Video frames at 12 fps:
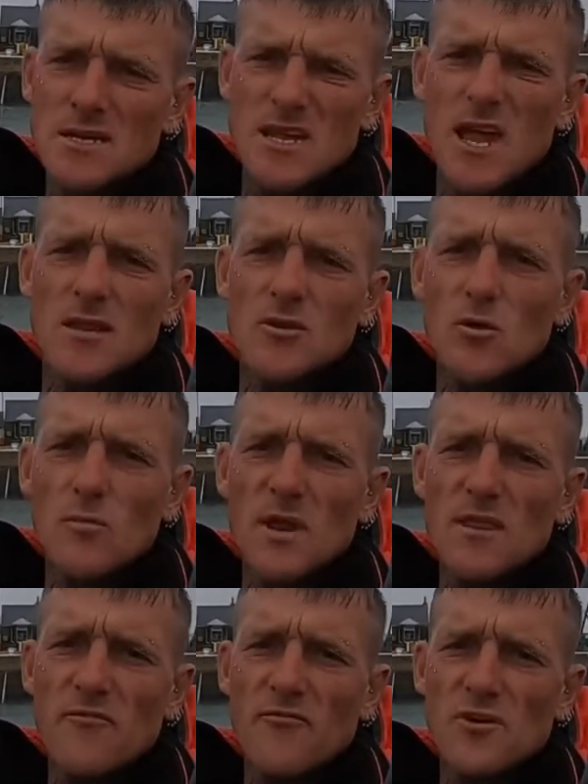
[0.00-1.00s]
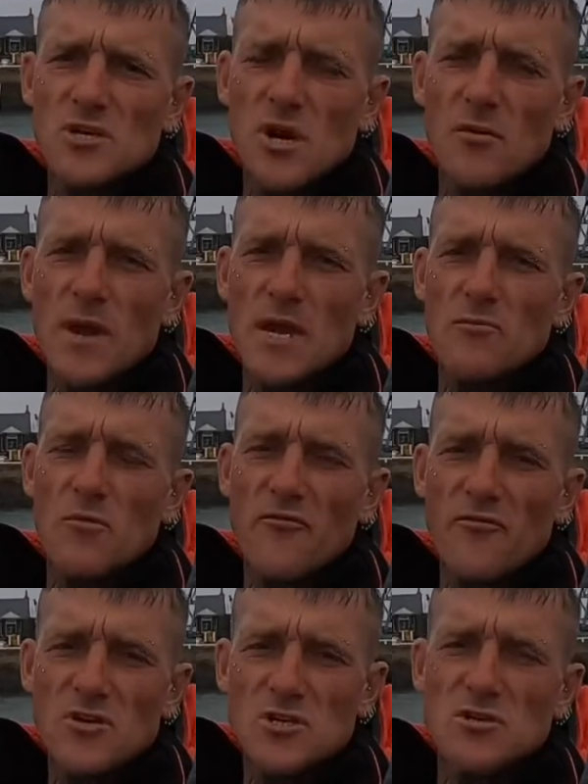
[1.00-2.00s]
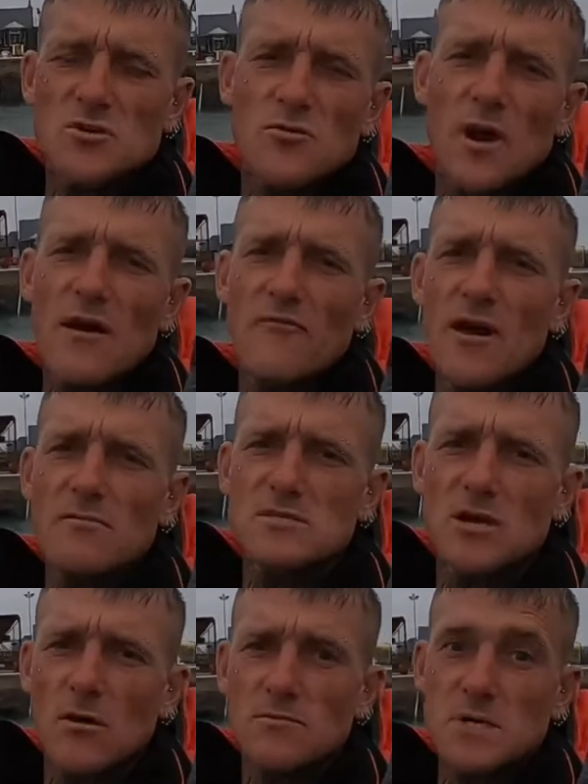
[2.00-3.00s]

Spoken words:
yeah, normally the fish come in and we're fishing 2.5 hours up,